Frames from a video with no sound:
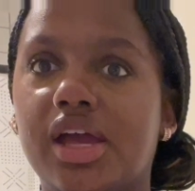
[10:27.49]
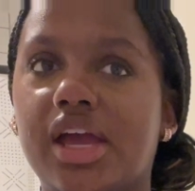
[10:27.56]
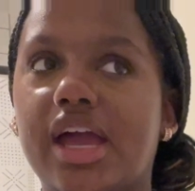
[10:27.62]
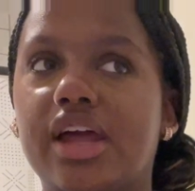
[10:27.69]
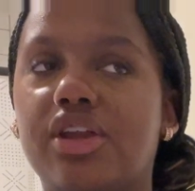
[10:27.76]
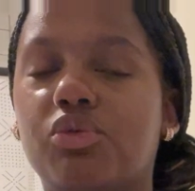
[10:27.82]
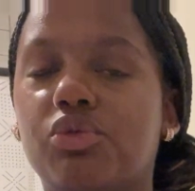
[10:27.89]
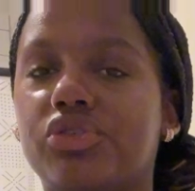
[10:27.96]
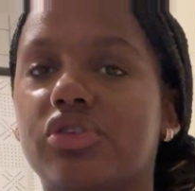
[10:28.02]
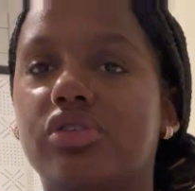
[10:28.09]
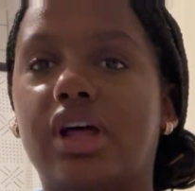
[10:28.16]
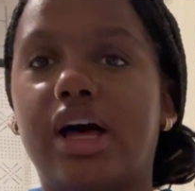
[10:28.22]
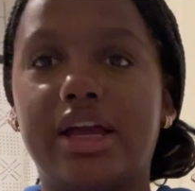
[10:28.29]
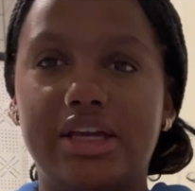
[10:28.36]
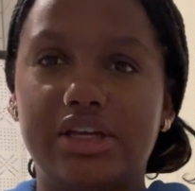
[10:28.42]
And it was a
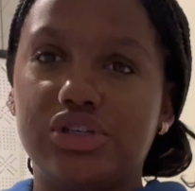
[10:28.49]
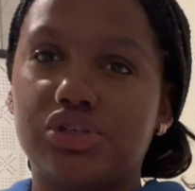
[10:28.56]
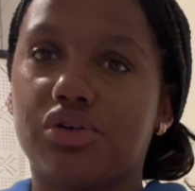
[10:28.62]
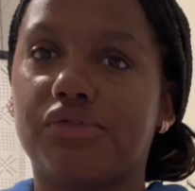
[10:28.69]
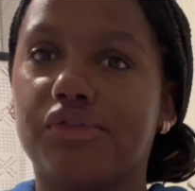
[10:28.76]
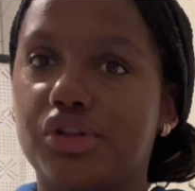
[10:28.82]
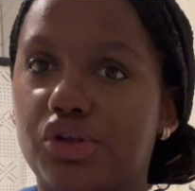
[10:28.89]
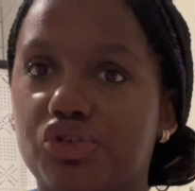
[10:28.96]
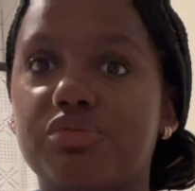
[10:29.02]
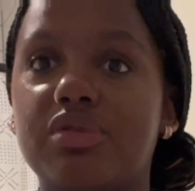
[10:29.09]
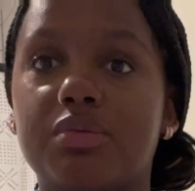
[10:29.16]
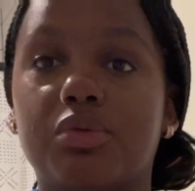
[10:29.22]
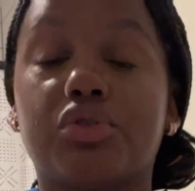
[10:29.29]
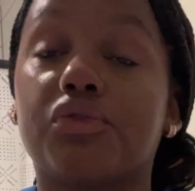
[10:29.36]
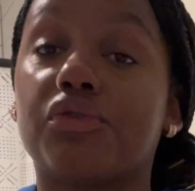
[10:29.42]
lot easier for those
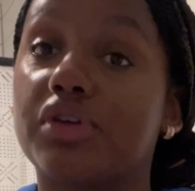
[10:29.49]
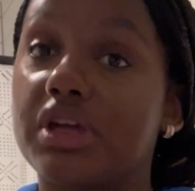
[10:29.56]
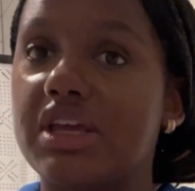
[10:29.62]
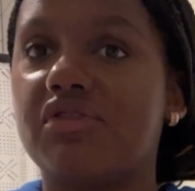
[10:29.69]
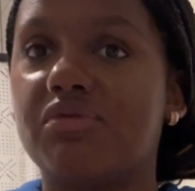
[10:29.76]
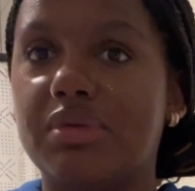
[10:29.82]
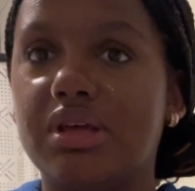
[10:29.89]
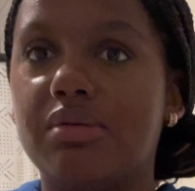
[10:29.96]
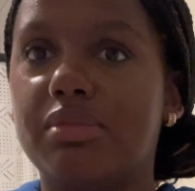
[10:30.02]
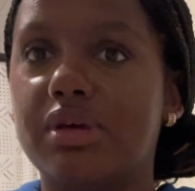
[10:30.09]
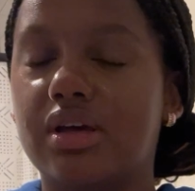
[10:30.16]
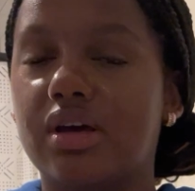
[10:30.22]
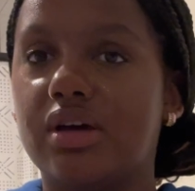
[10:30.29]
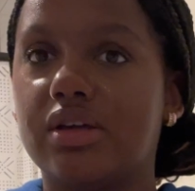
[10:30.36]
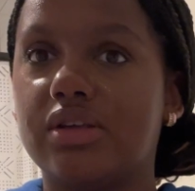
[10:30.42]
people to forgive me
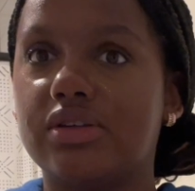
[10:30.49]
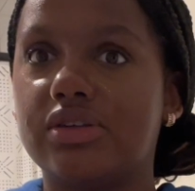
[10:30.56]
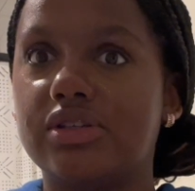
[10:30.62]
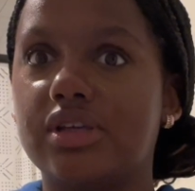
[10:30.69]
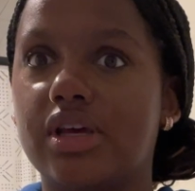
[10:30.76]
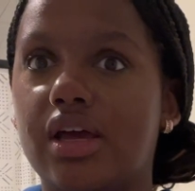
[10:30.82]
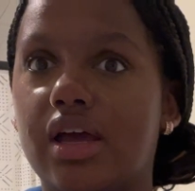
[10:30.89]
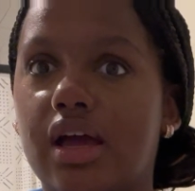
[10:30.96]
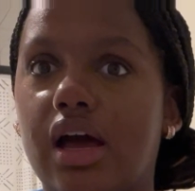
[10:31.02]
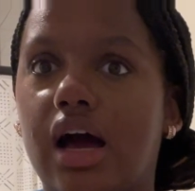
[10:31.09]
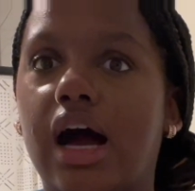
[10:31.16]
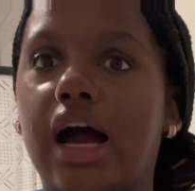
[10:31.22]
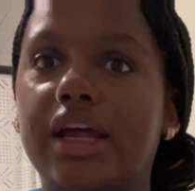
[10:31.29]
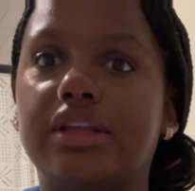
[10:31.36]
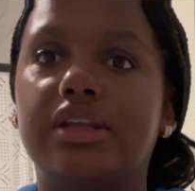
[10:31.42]
because
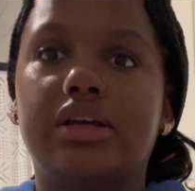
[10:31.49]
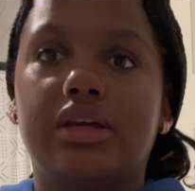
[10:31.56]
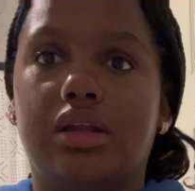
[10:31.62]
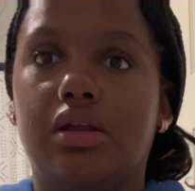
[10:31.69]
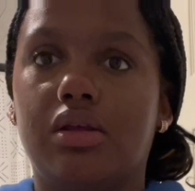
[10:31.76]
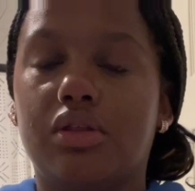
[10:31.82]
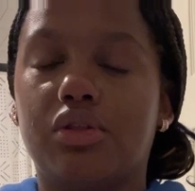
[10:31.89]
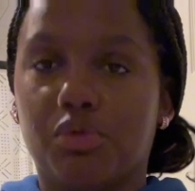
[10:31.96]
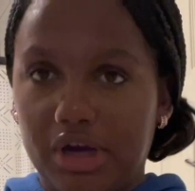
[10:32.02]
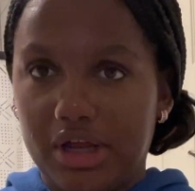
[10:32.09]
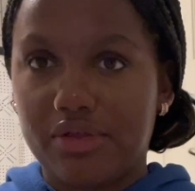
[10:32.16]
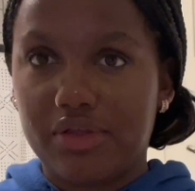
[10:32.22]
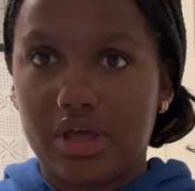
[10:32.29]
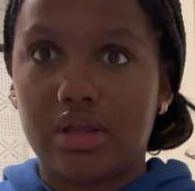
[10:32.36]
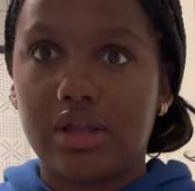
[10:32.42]
I did the right
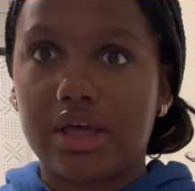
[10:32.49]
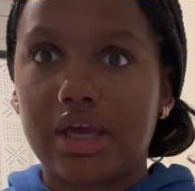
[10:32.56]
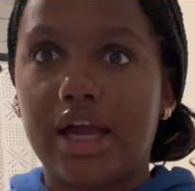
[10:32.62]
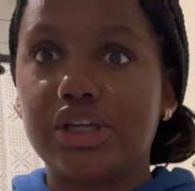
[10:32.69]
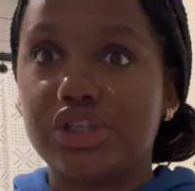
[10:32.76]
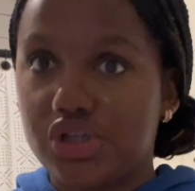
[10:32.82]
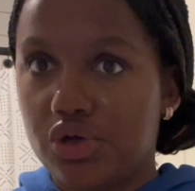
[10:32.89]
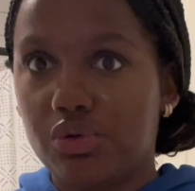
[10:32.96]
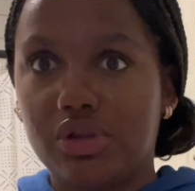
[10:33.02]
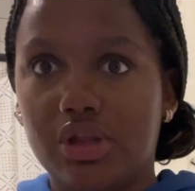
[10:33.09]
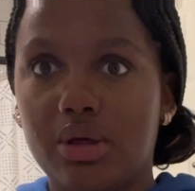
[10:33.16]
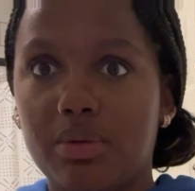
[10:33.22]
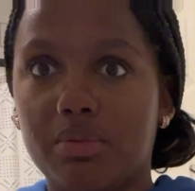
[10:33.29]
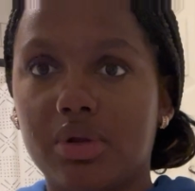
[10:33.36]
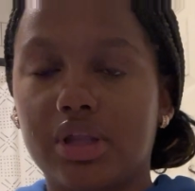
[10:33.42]
thing. Like I showed
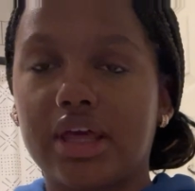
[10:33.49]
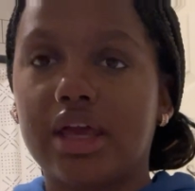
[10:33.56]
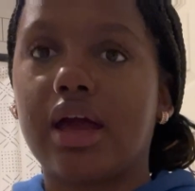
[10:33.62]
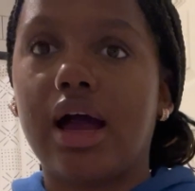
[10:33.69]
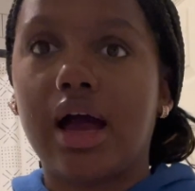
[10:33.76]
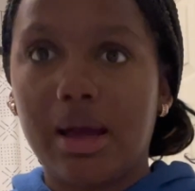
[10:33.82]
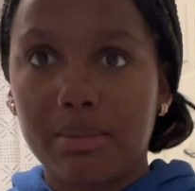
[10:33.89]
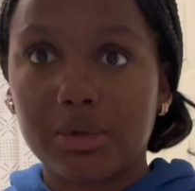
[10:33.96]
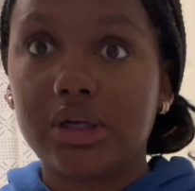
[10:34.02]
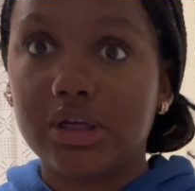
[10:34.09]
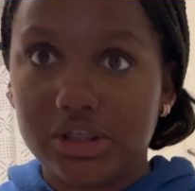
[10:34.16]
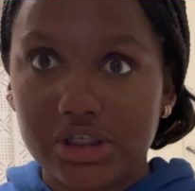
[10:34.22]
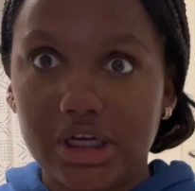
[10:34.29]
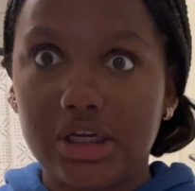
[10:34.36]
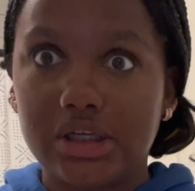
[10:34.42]
them, like, I'm going to
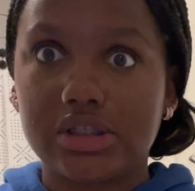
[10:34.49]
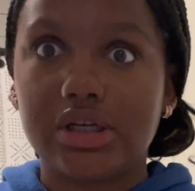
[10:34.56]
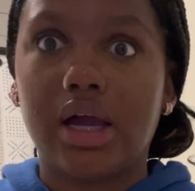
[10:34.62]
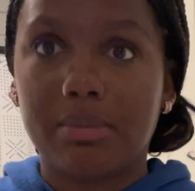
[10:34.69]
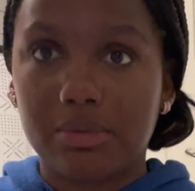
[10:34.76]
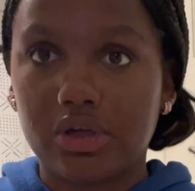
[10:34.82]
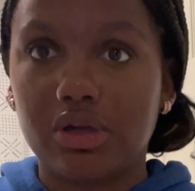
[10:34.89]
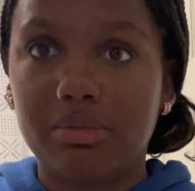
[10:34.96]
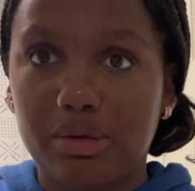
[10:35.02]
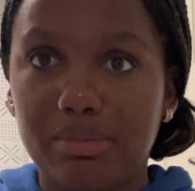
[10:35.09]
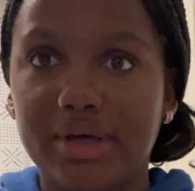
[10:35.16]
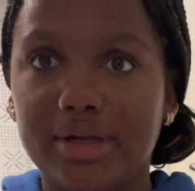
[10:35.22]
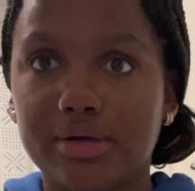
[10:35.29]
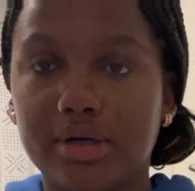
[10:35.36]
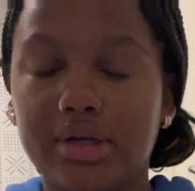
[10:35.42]
change, I'm going to be
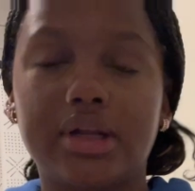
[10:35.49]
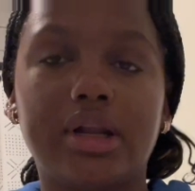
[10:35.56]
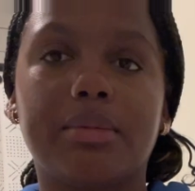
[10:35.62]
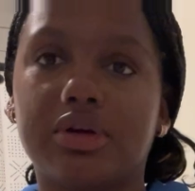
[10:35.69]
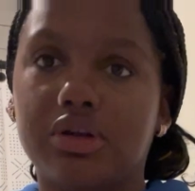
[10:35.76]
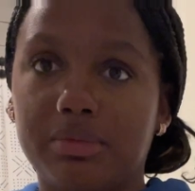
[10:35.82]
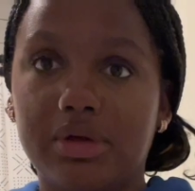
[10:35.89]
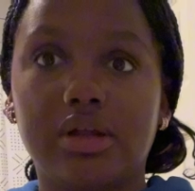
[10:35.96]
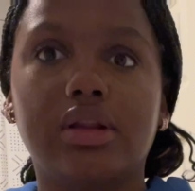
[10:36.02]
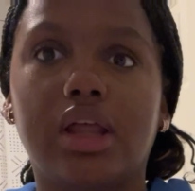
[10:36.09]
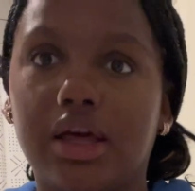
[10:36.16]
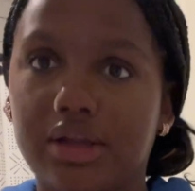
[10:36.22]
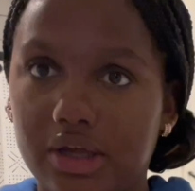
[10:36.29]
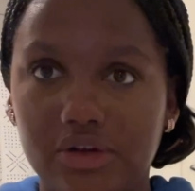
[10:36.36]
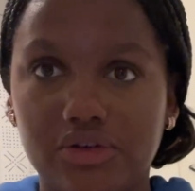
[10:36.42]
better, and I'm going to be a
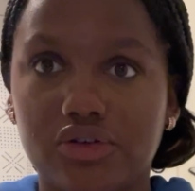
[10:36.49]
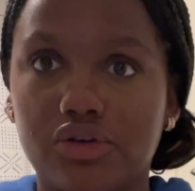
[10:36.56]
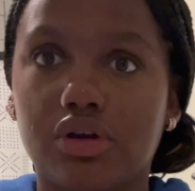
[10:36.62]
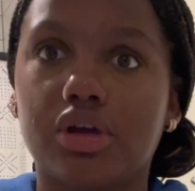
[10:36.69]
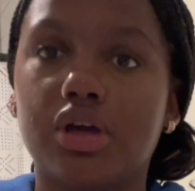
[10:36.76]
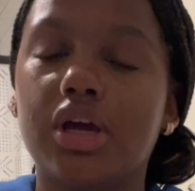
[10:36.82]
lot nicer.